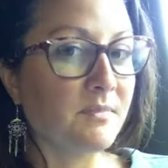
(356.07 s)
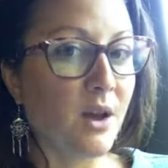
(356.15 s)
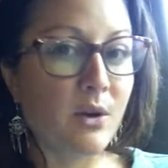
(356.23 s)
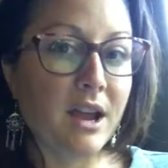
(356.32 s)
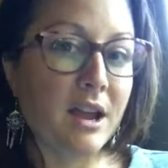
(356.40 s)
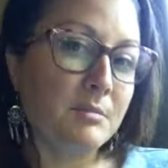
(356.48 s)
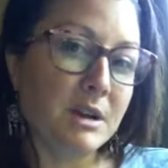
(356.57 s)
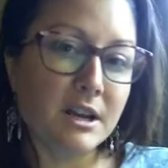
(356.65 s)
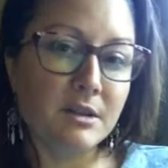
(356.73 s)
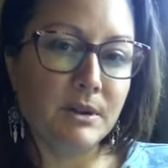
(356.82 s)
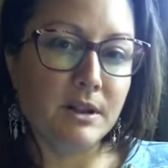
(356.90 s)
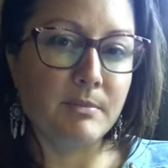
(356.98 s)
Okay, I'm not
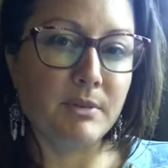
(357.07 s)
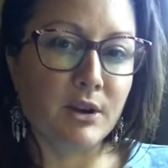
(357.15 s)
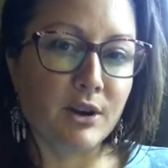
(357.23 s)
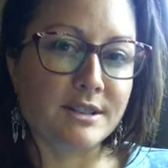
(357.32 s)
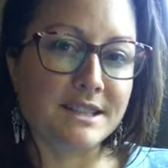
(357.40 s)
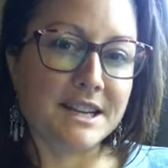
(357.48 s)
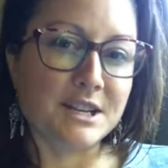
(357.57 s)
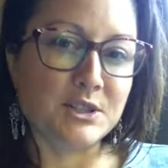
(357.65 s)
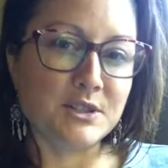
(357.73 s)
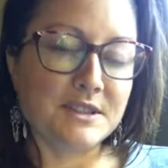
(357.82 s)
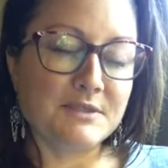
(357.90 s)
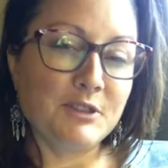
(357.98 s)
going to pull up a card today. I
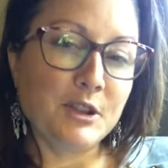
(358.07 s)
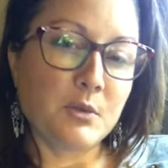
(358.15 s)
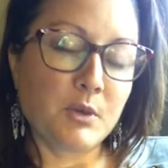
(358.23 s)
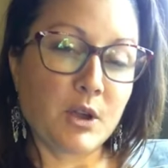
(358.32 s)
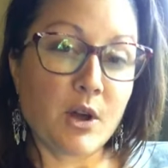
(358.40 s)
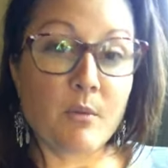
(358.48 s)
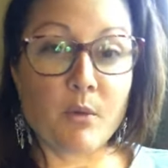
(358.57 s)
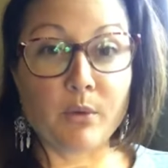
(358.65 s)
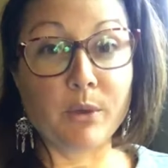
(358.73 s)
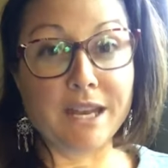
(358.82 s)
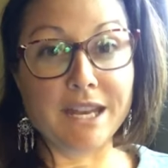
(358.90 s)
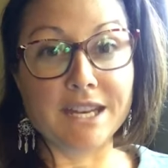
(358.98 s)
just feel like we got what
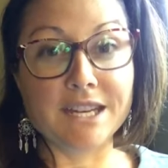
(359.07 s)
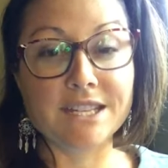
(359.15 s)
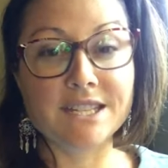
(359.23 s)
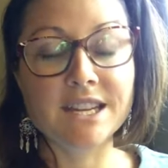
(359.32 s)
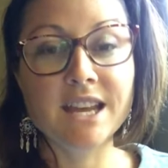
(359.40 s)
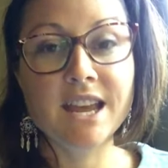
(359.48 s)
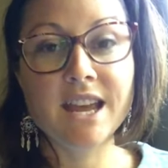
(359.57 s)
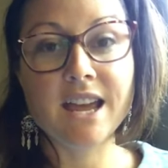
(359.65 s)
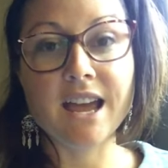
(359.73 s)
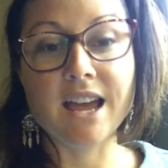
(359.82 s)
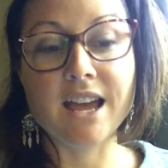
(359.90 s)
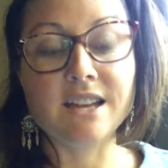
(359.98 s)
we needed.
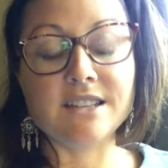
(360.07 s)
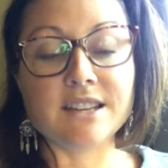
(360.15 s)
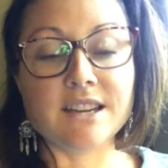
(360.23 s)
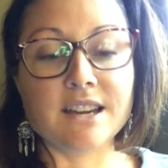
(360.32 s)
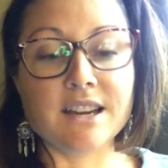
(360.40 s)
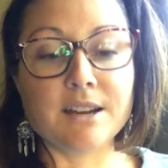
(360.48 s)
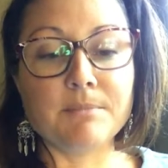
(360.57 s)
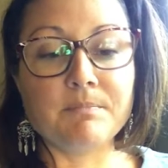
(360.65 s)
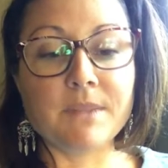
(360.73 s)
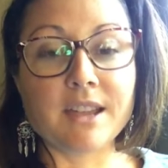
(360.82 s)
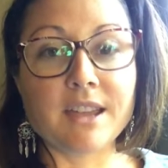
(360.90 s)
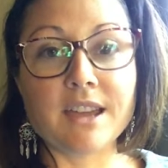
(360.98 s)
And um,
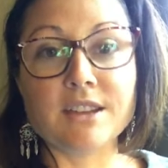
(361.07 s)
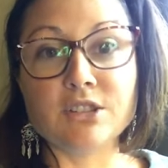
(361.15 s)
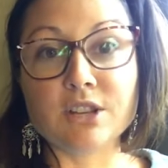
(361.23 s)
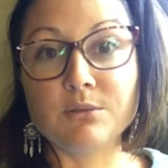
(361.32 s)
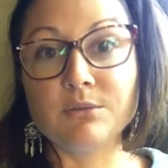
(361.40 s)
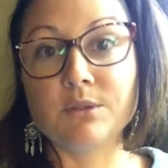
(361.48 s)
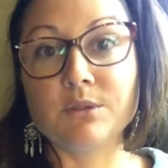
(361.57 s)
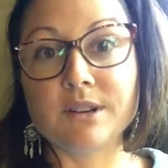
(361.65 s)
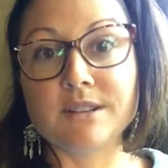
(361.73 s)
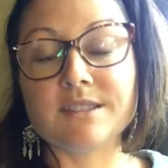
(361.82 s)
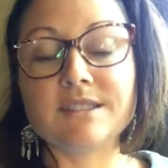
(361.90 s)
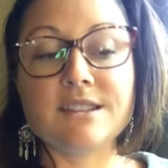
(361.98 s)
again, check out
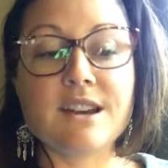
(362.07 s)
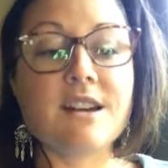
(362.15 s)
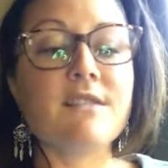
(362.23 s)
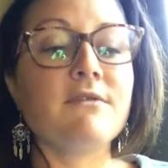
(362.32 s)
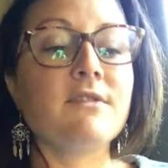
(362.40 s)
Laura's stuff.